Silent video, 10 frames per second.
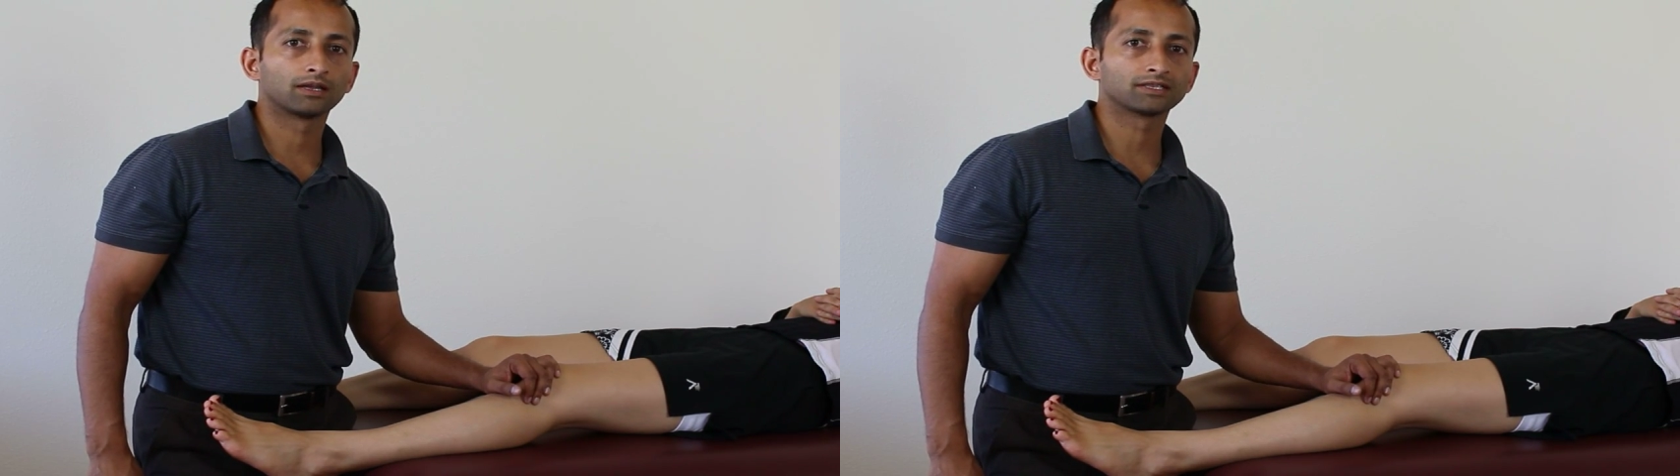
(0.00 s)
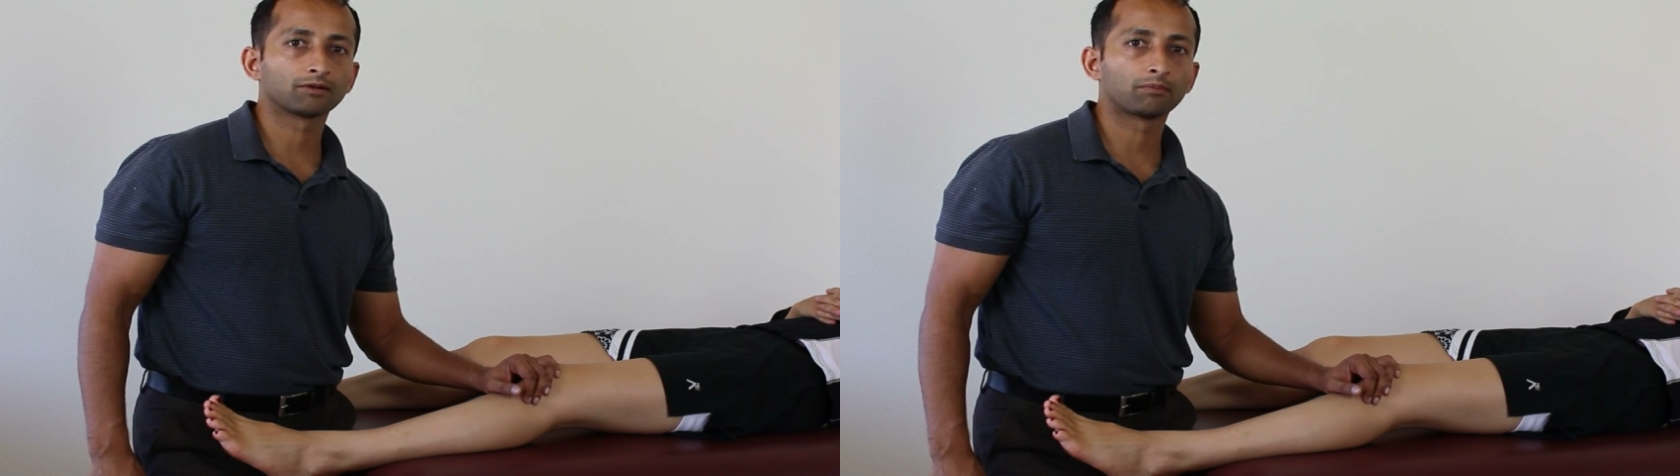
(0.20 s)

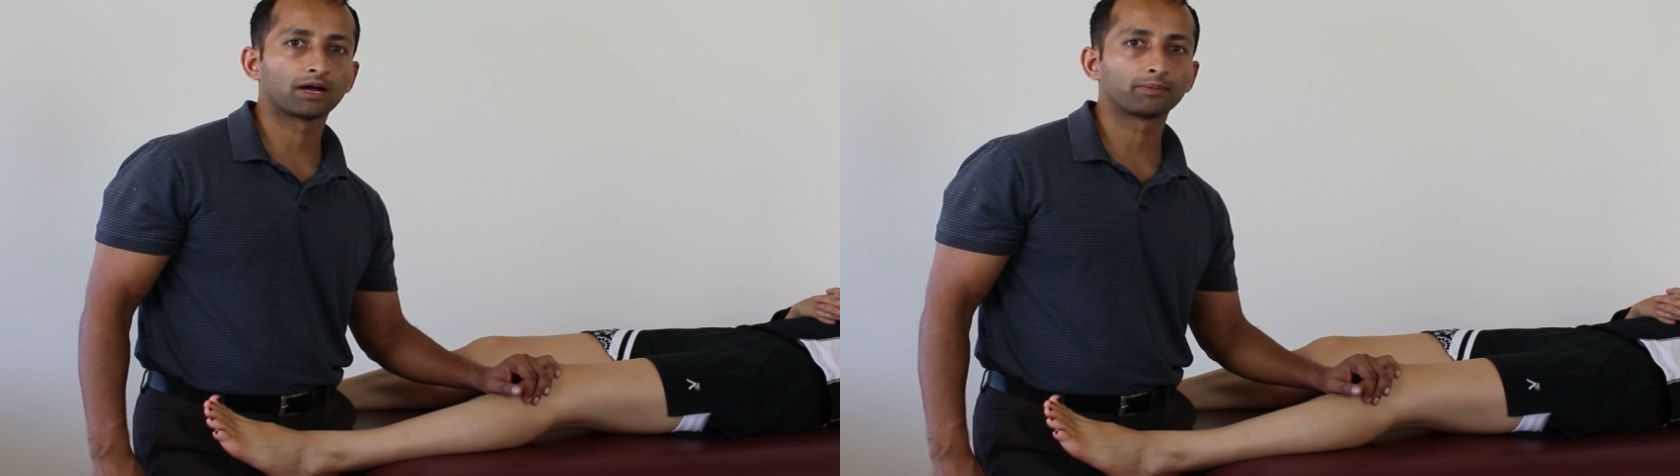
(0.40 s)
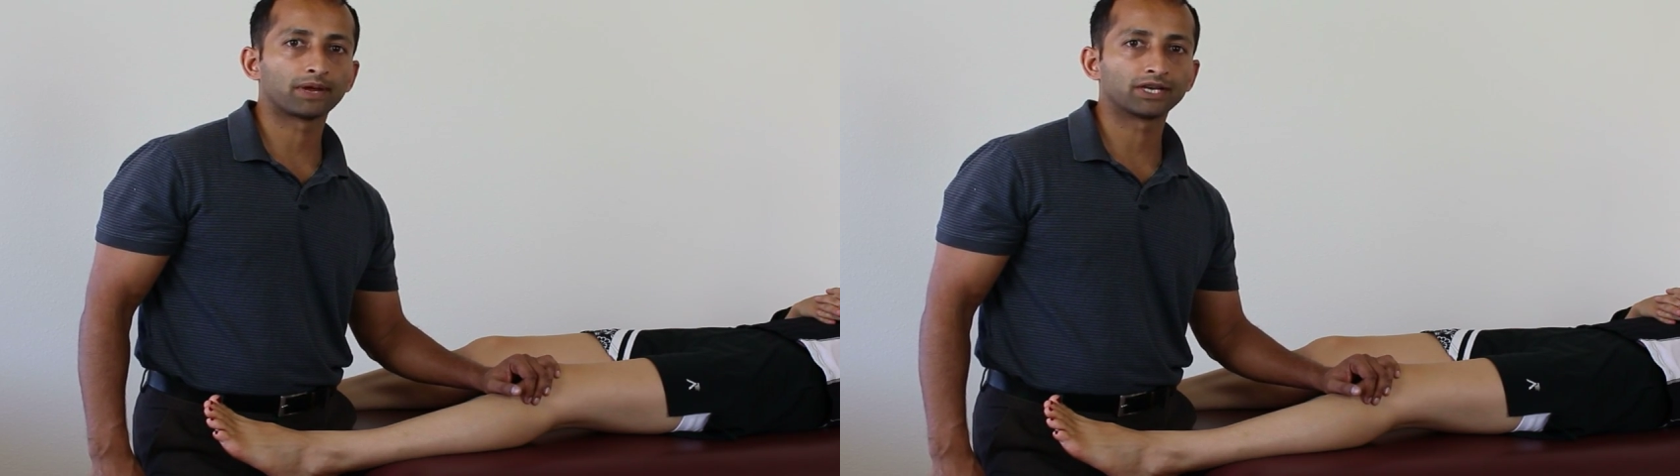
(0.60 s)
some of
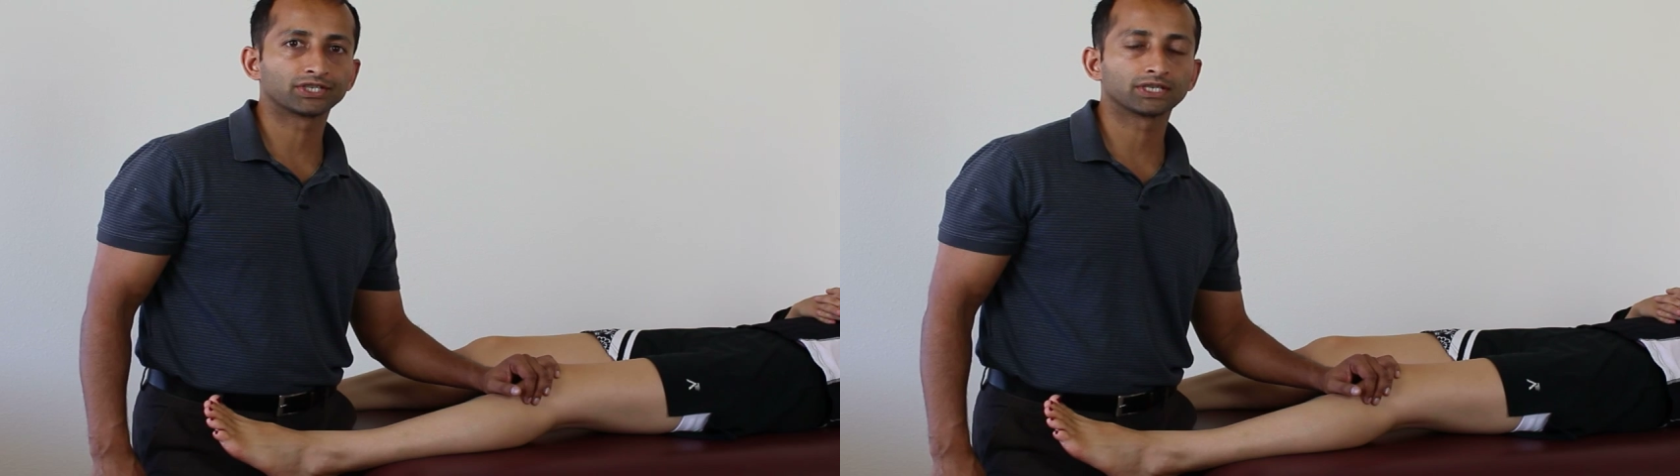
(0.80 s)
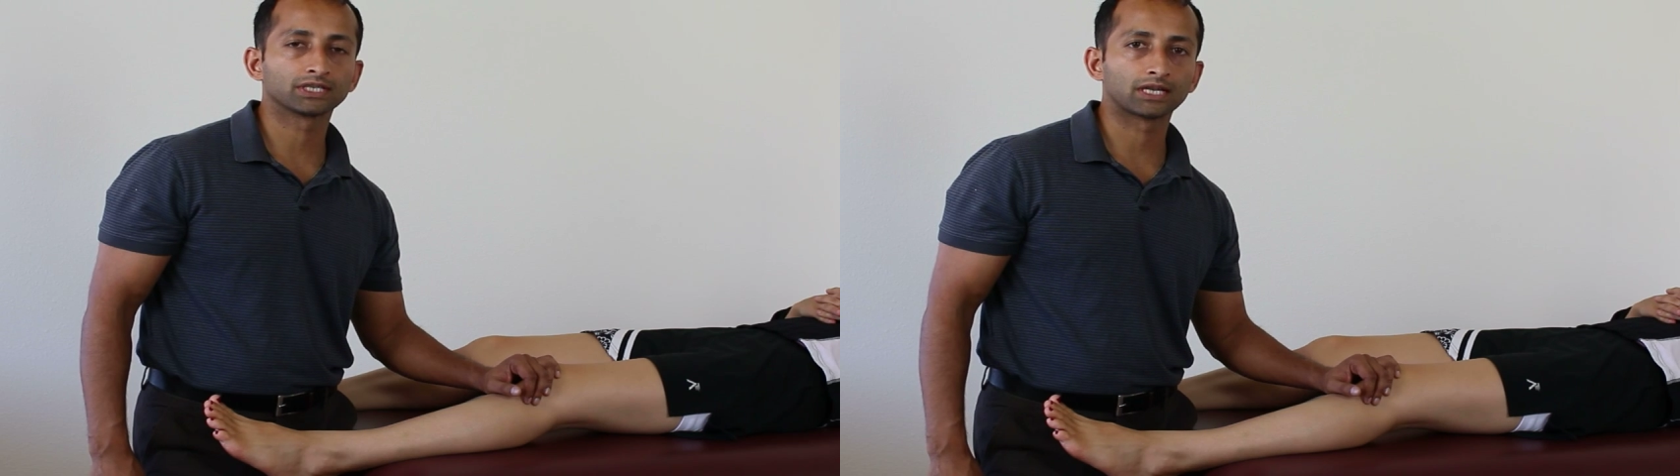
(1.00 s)
my
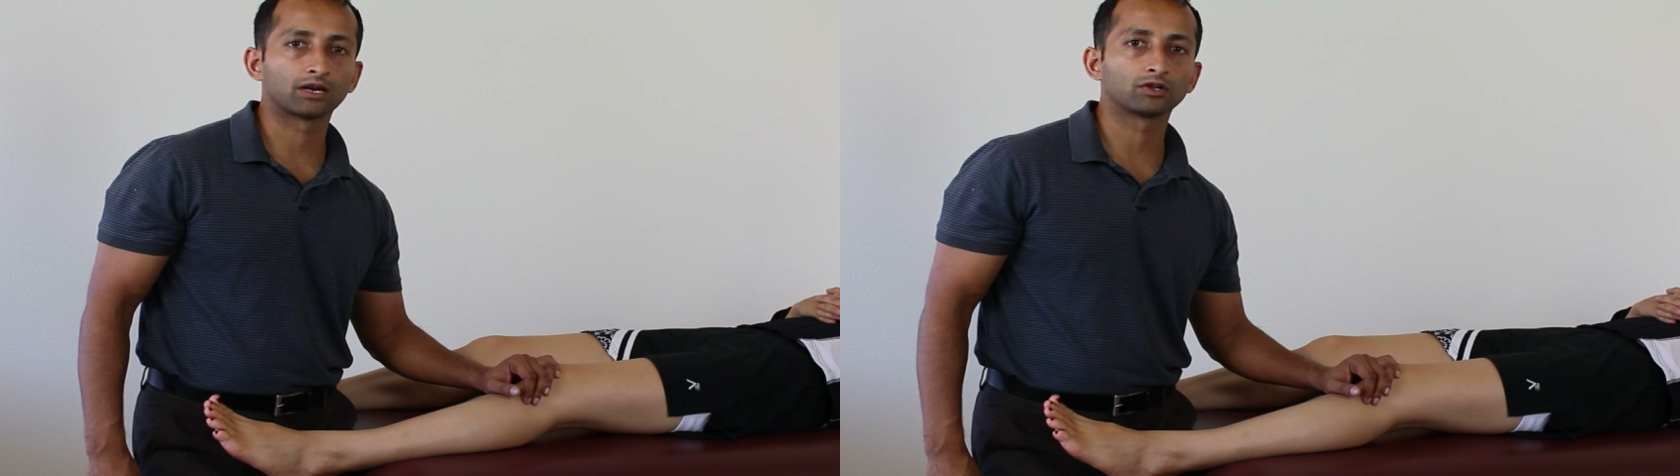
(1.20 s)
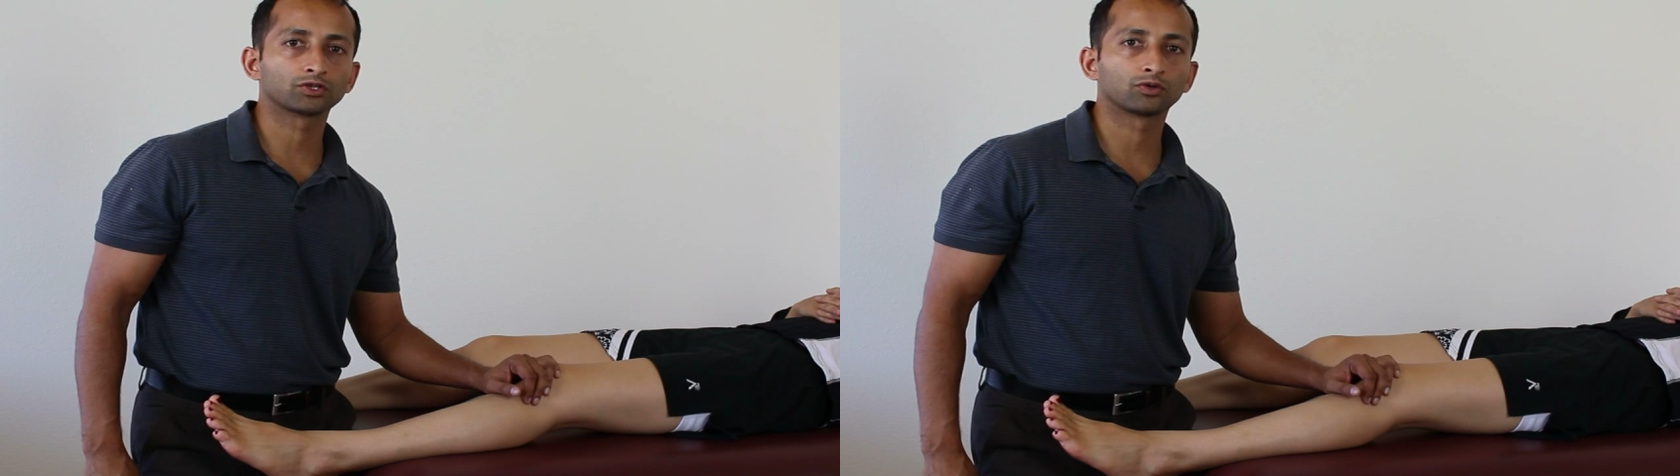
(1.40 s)
patients and
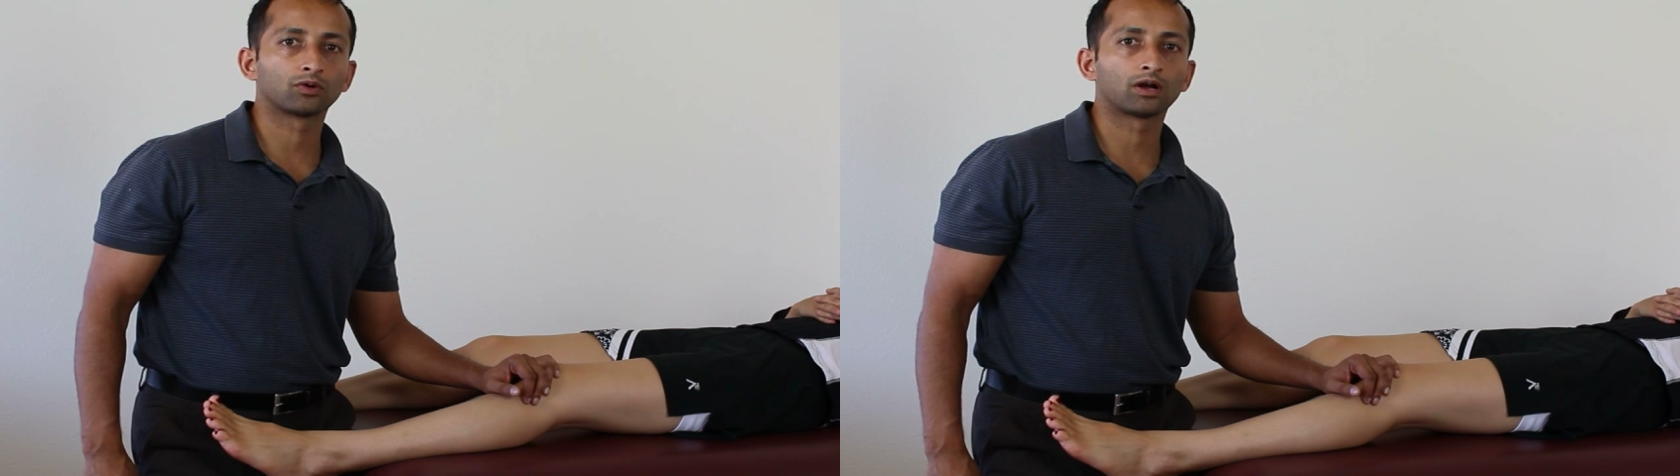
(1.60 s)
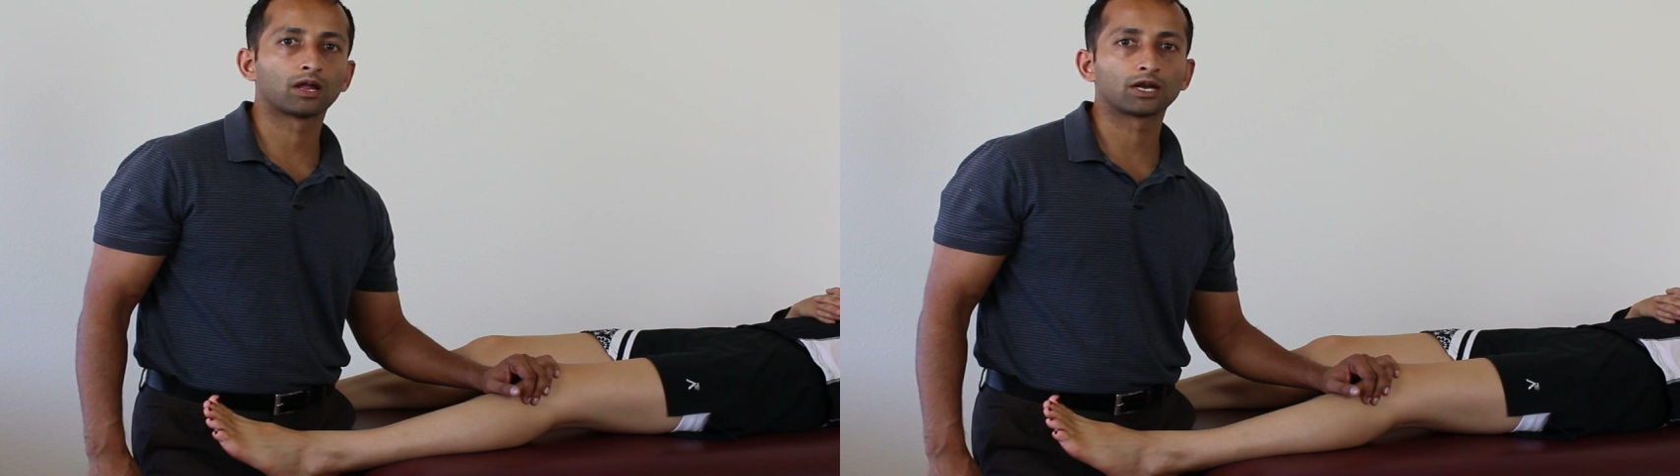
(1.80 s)
also
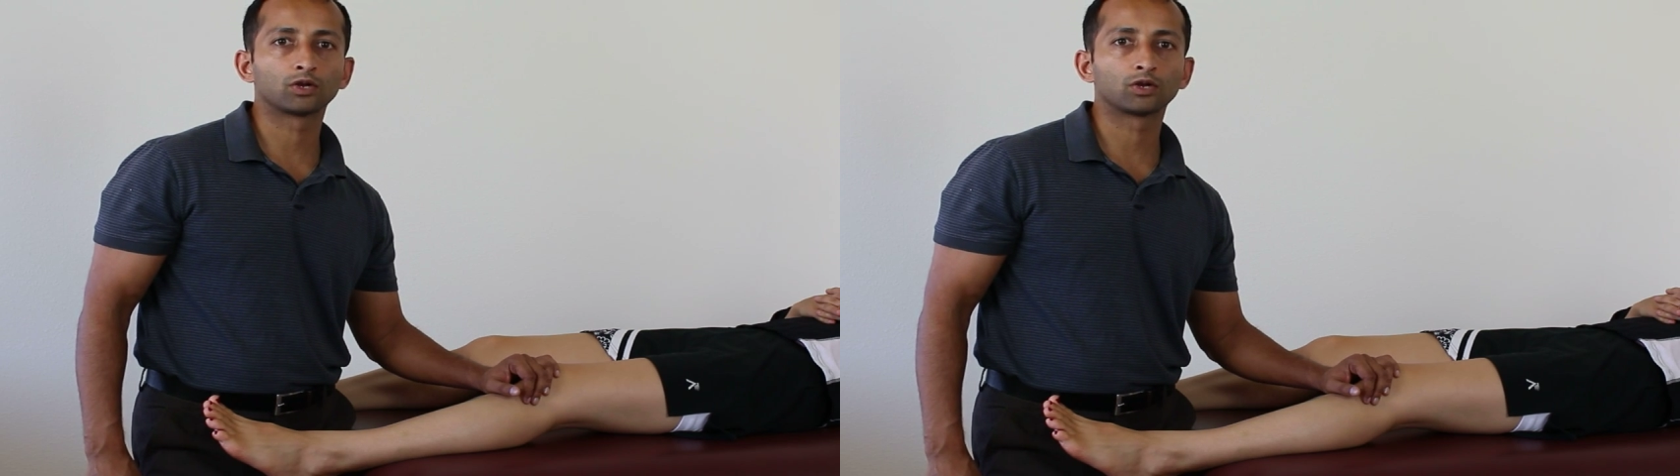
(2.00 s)
a lot